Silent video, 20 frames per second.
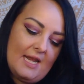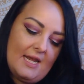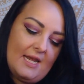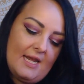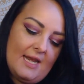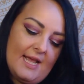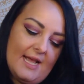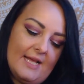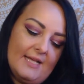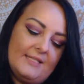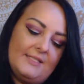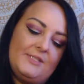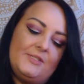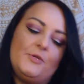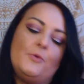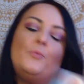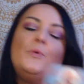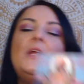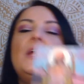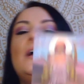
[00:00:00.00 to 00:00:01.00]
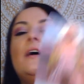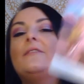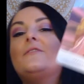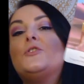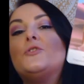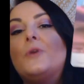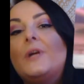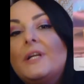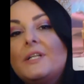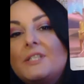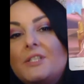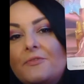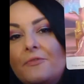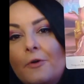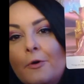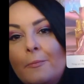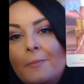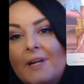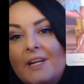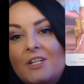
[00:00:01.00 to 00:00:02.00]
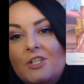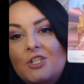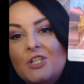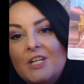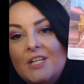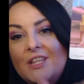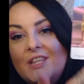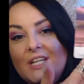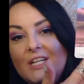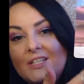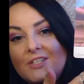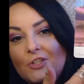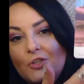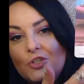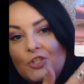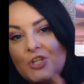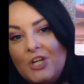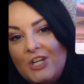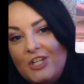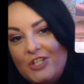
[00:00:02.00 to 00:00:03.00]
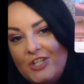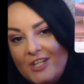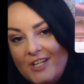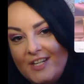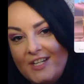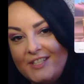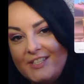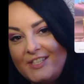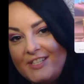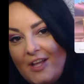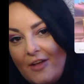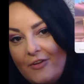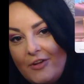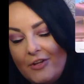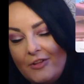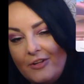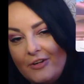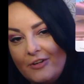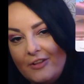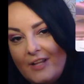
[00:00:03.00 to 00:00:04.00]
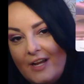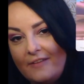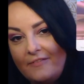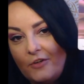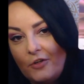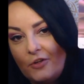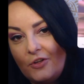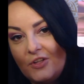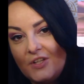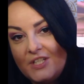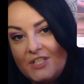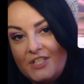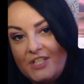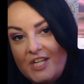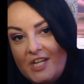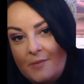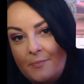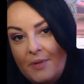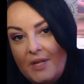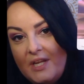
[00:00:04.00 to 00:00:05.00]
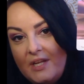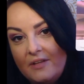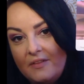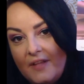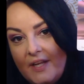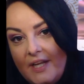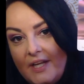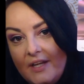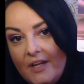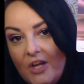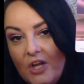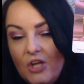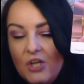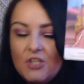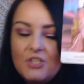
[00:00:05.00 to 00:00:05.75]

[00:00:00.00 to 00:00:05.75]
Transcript: Next, we have transformation. Things are changing at a cellular level, deep healing.